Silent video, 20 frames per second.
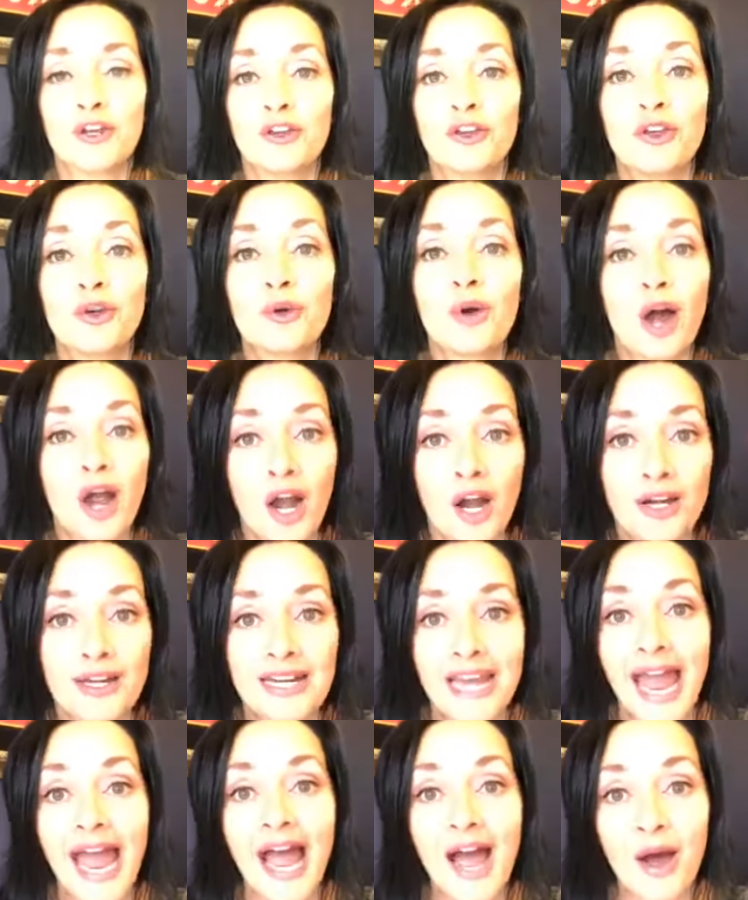You are
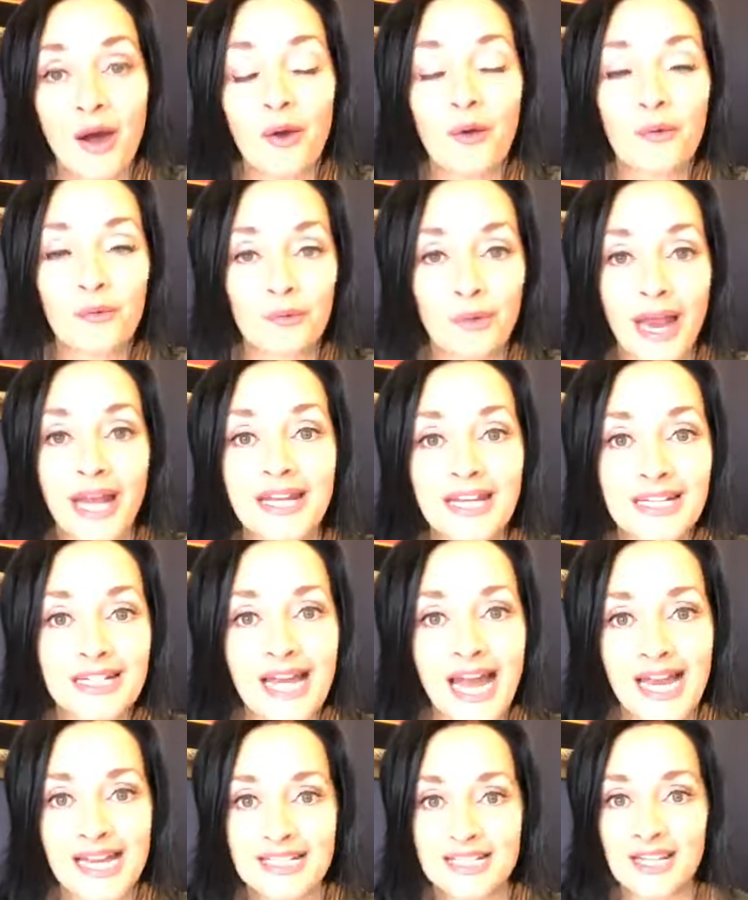now
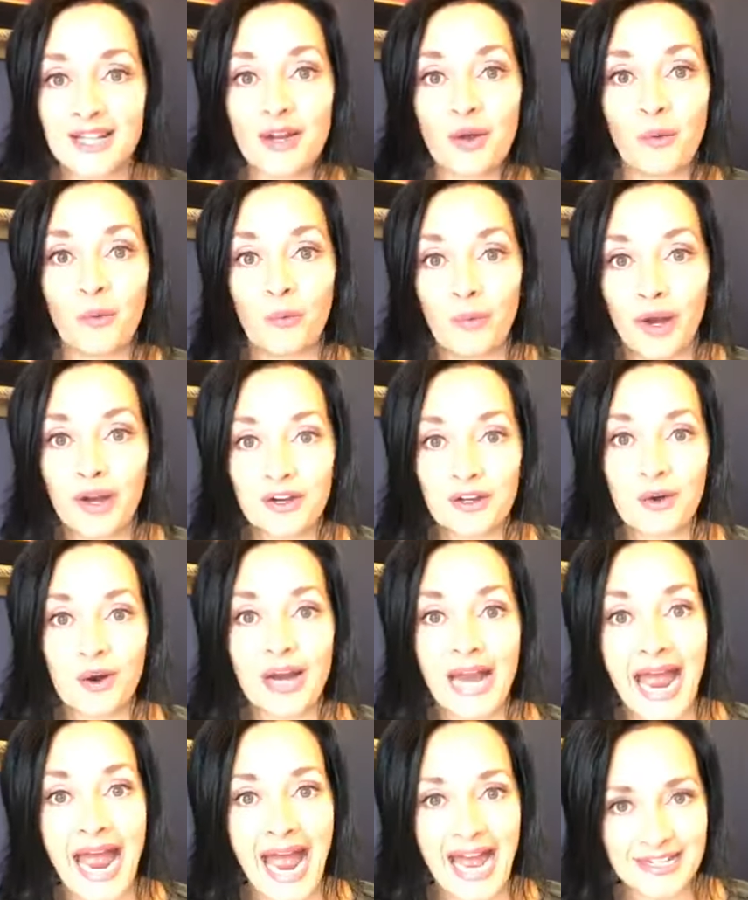recognizing where
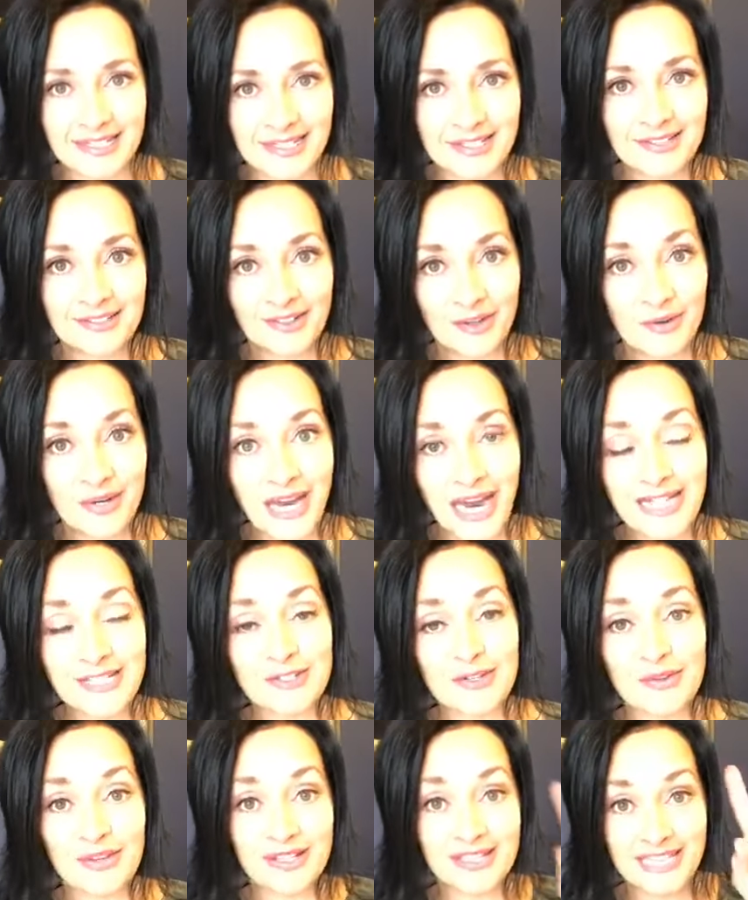you're at. Okay,
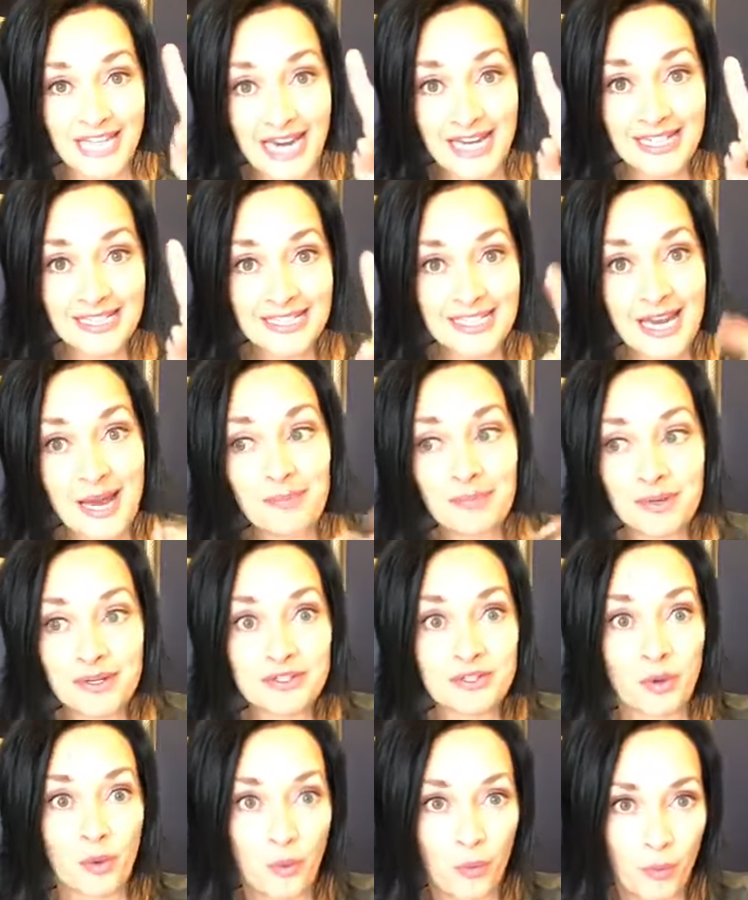so the second step
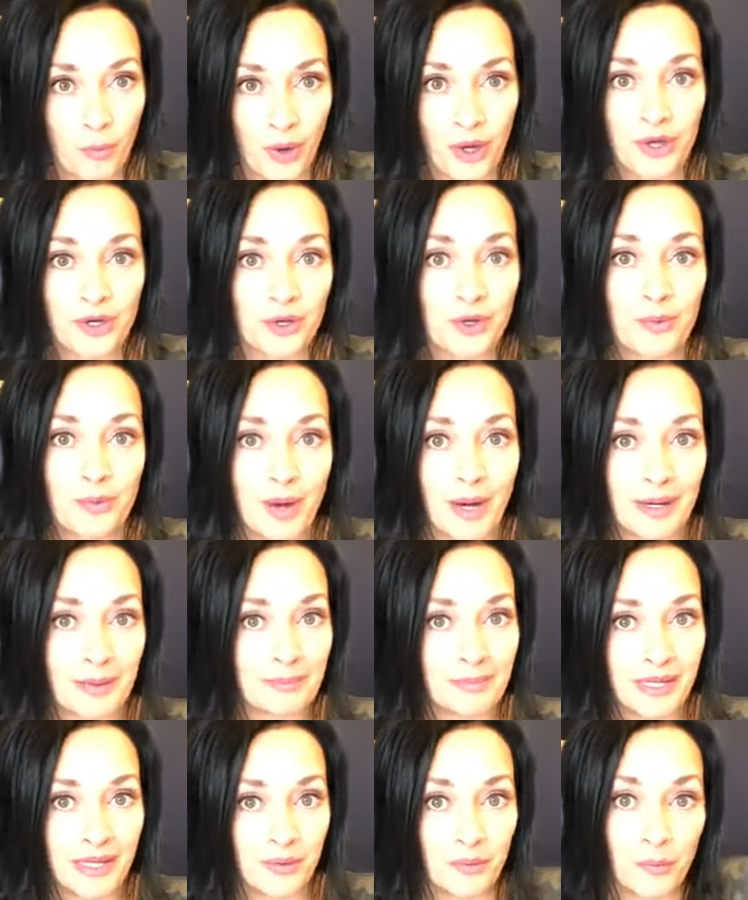is where do you want
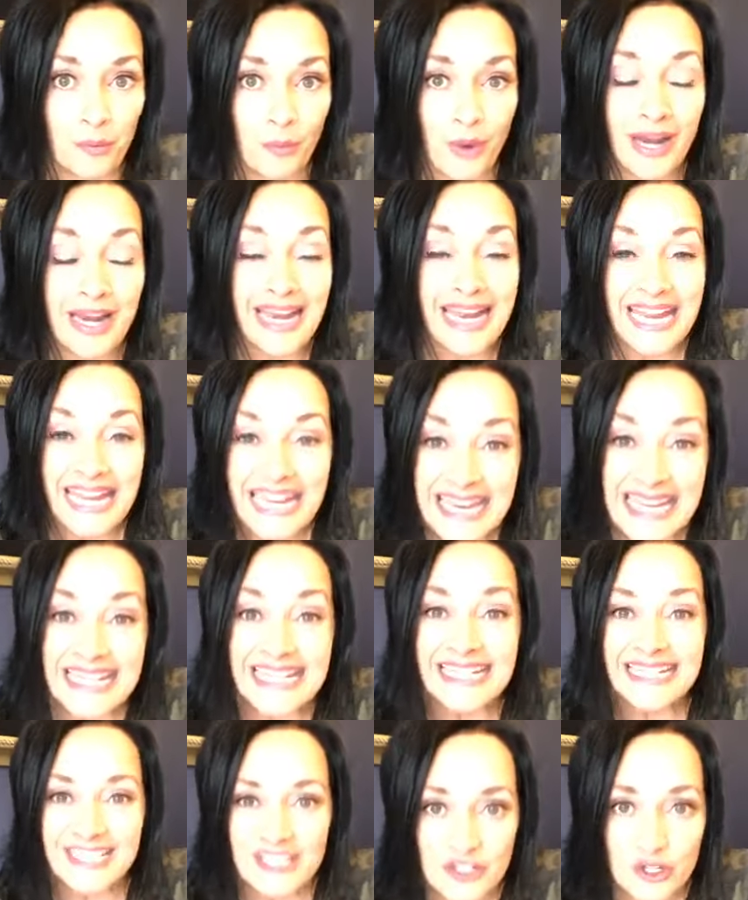to be? What
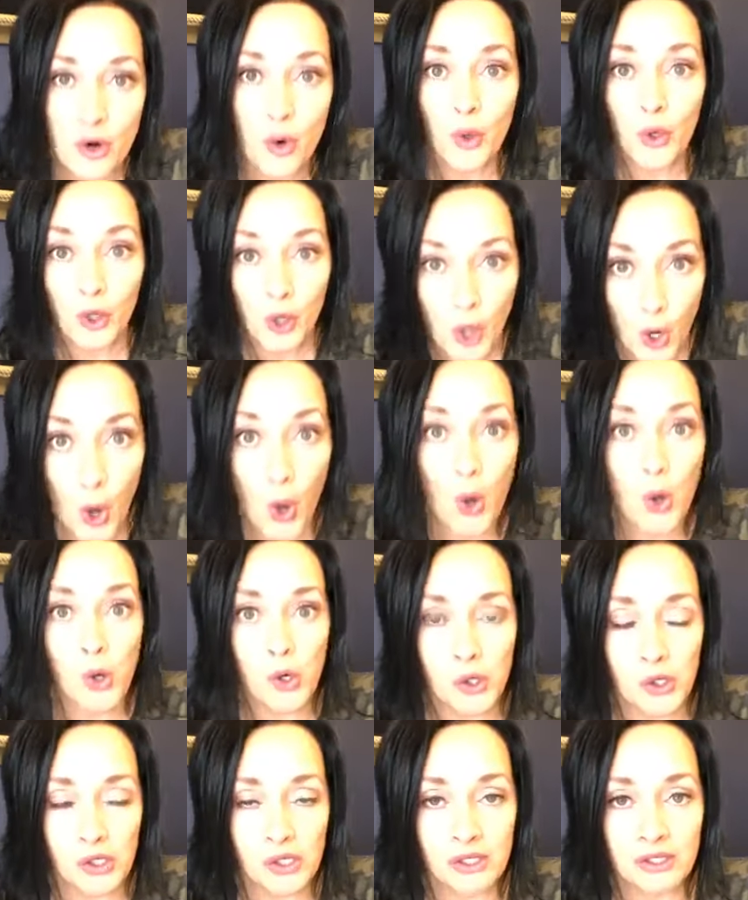is your
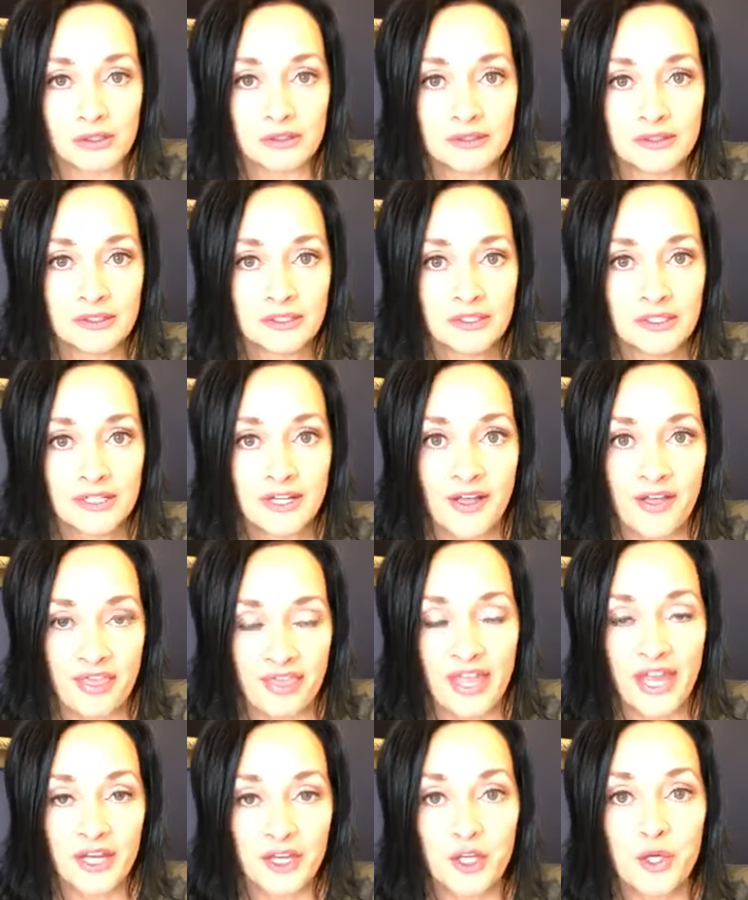goal
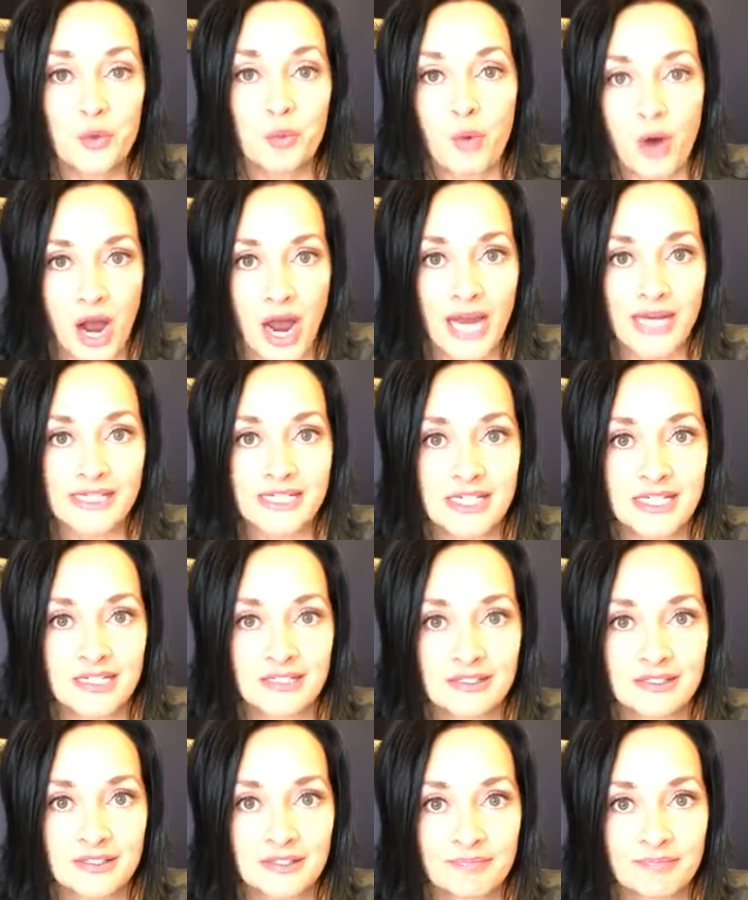that you want